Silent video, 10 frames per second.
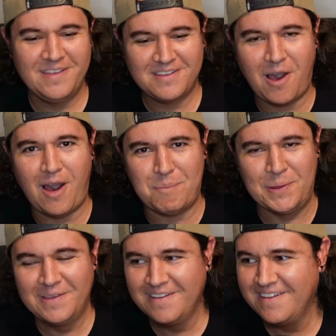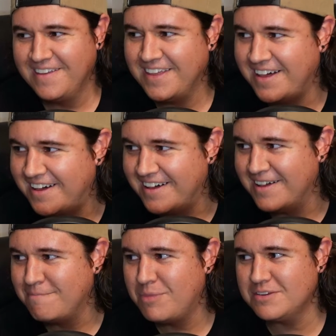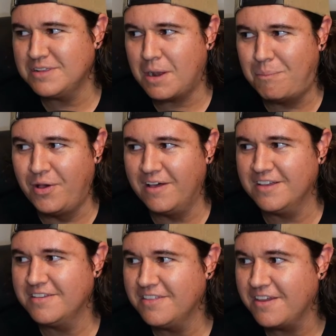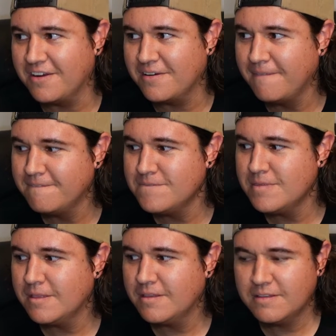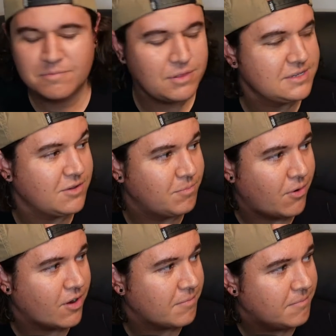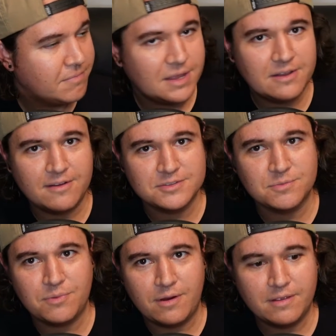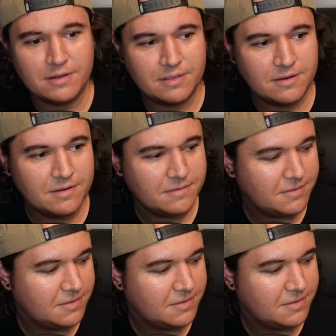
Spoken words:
cop. There's a lot of puh there. Please don't bark. My dogs are barking in there.